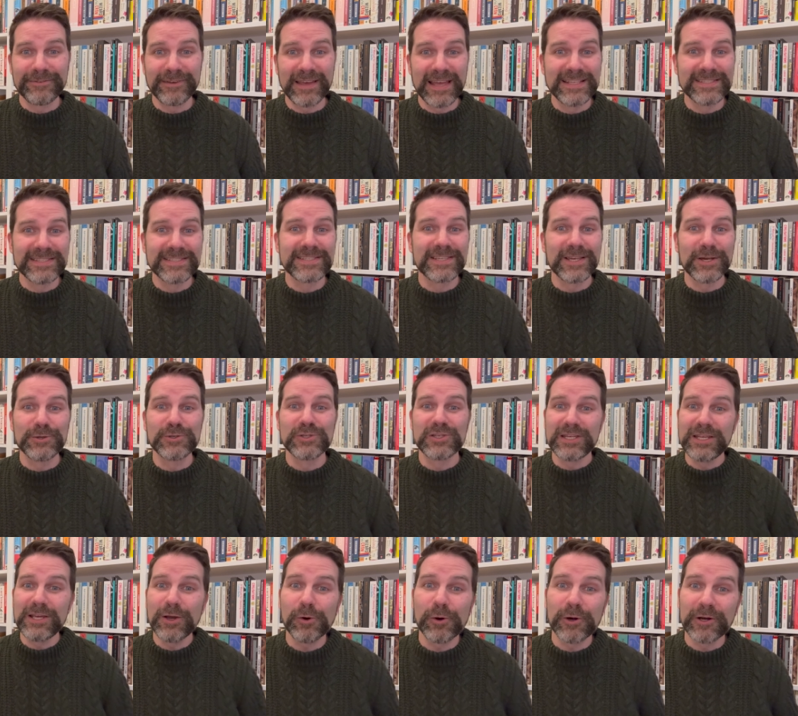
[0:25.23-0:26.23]
And so
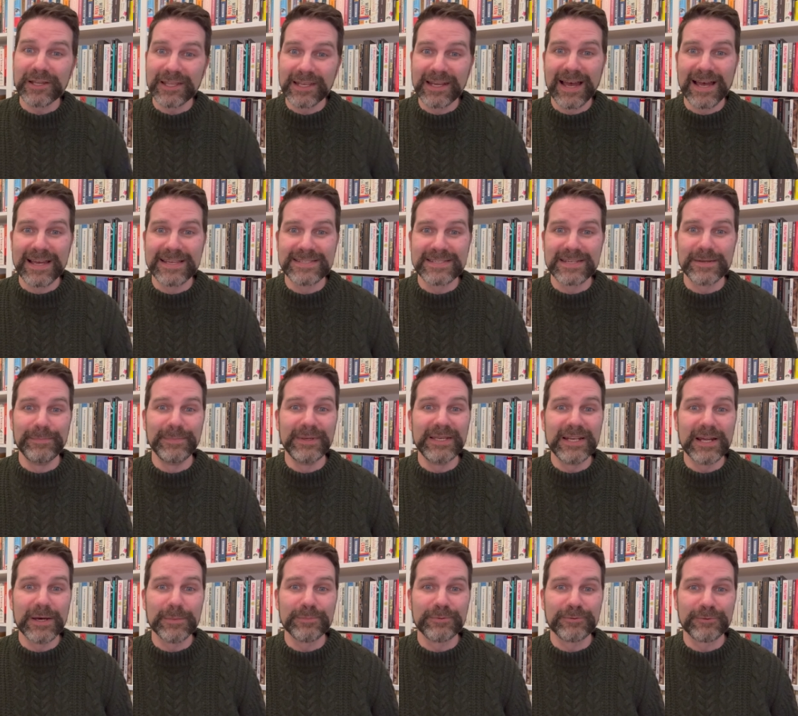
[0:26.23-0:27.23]
she organized a
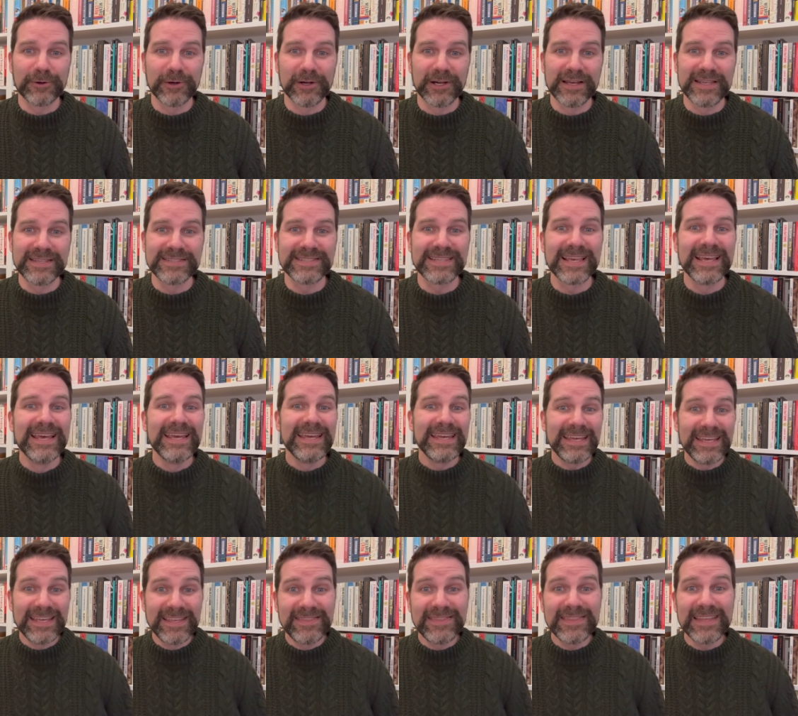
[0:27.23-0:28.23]
meetup for us
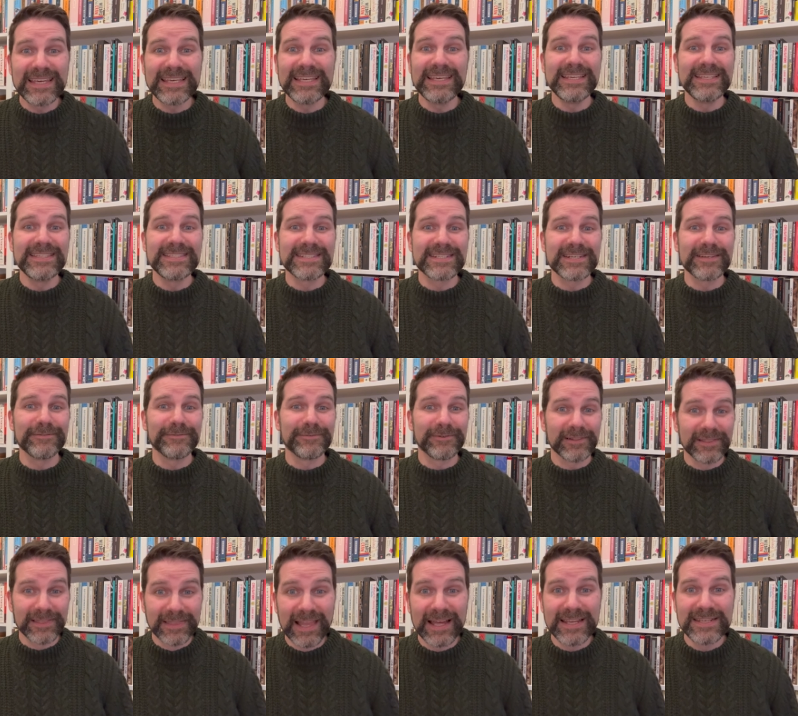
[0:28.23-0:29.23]
in the east of
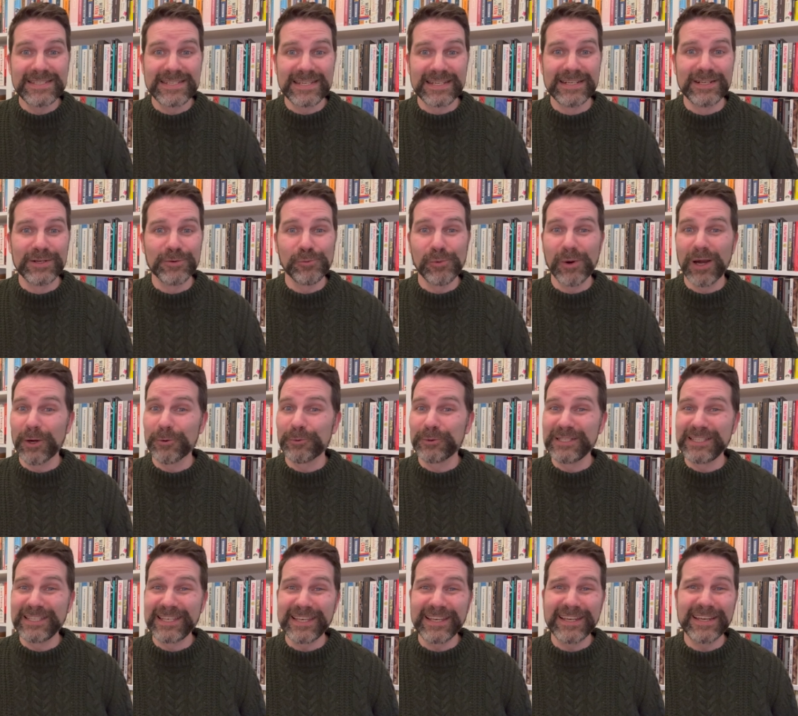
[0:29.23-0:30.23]
London where we
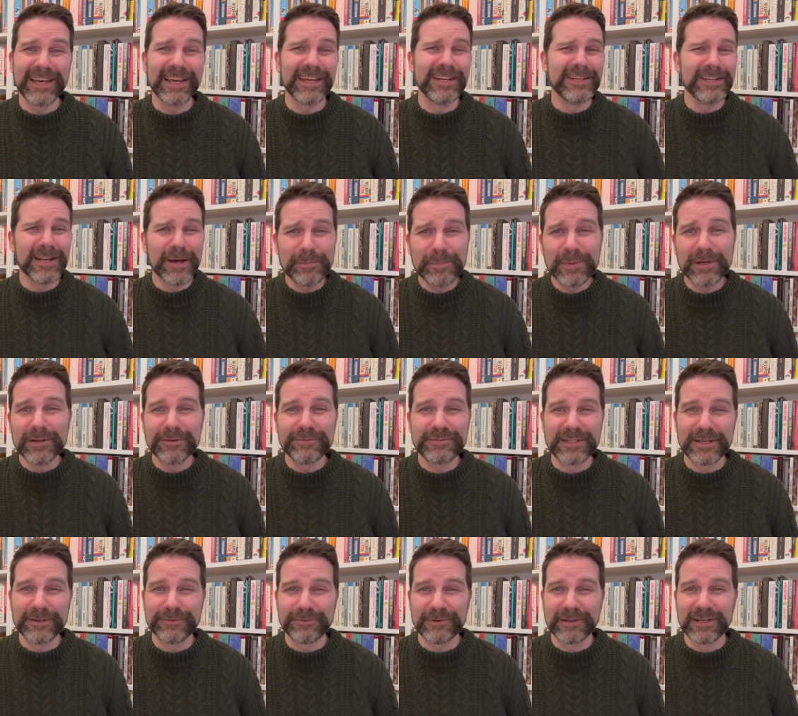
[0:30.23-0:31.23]
hit a number of
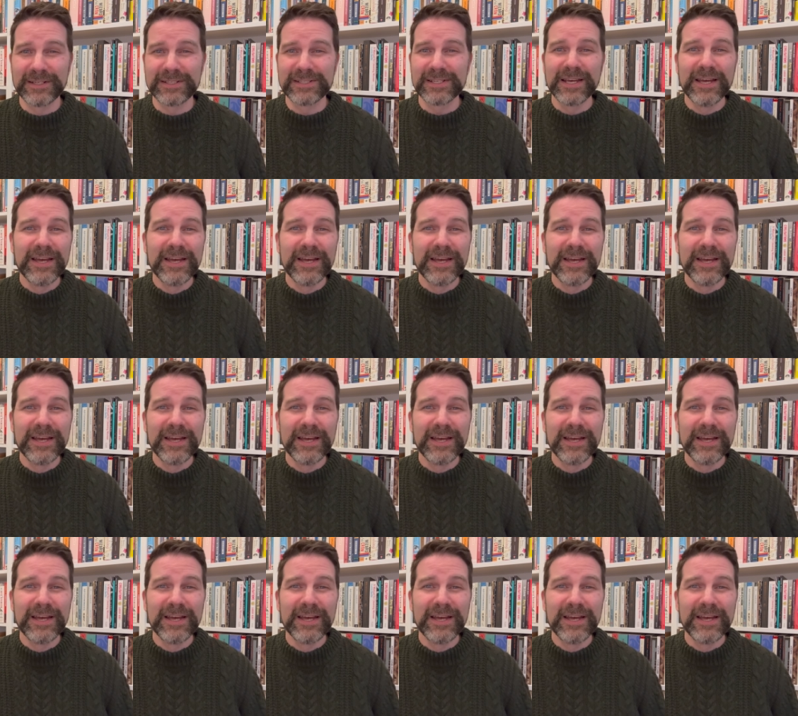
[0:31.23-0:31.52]
different